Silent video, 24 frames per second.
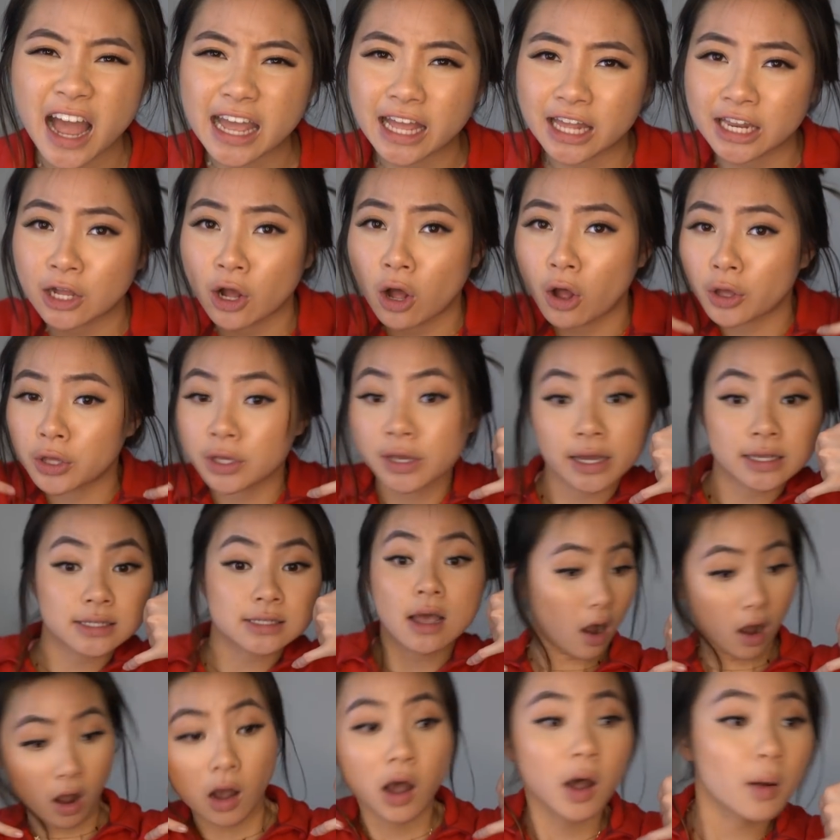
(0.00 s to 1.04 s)
I can call you guys
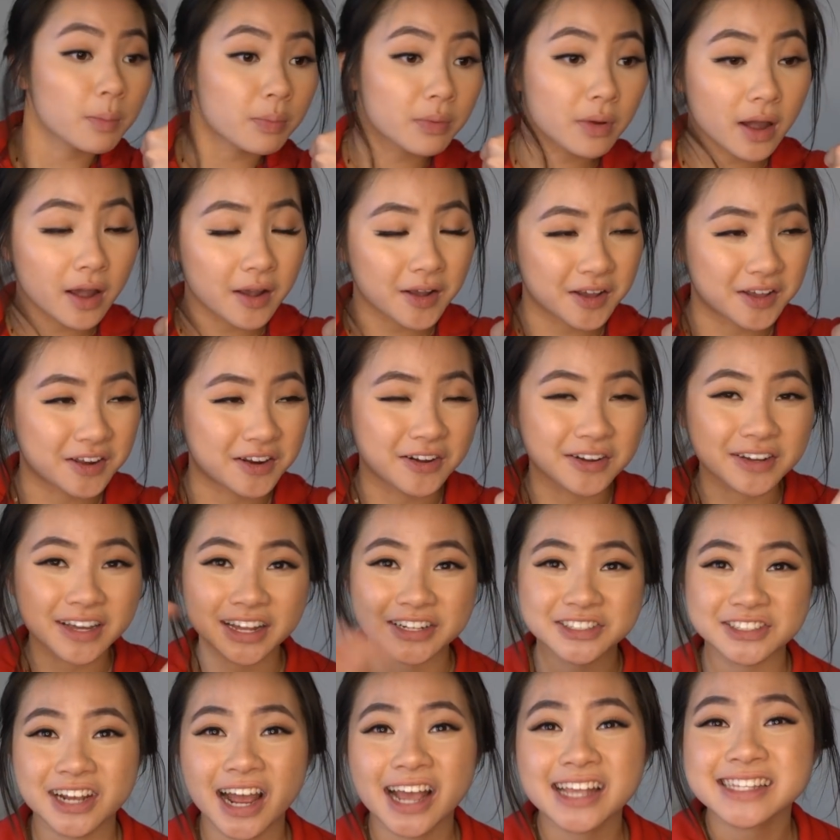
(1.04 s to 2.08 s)
up and I'll
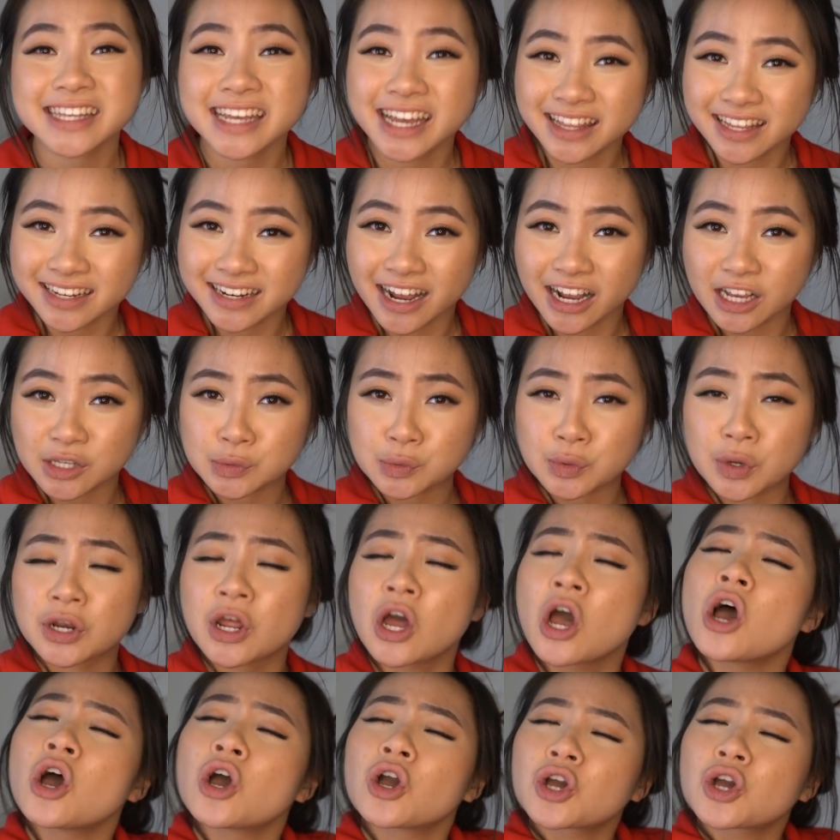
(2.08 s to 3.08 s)
get you guys in the next one.